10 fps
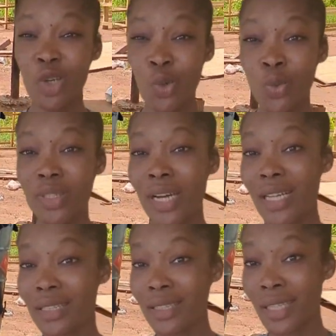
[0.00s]
alone
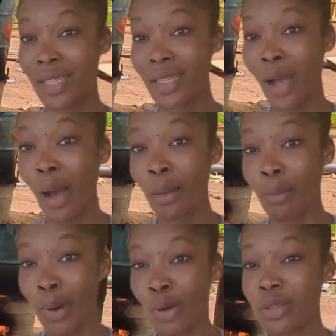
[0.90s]
can take
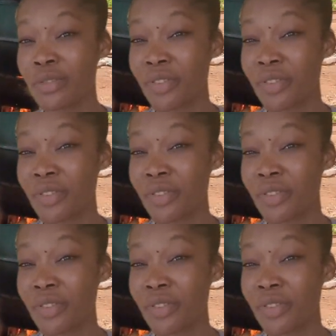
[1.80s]
about